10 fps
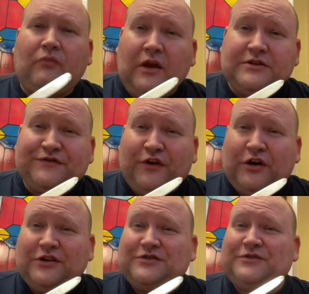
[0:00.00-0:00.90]
As far
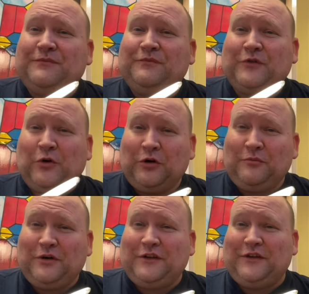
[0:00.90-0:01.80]
as
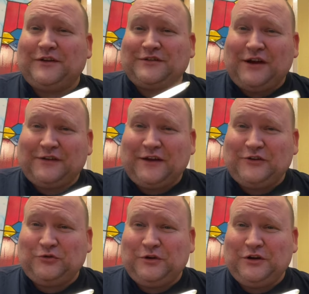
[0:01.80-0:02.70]
cornbread that's not that
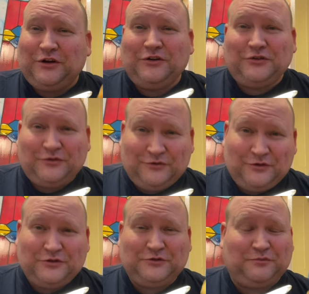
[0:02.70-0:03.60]
sweet goes,
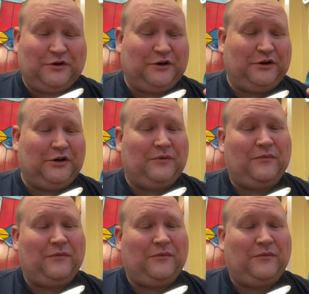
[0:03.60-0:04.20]
it's pretty good.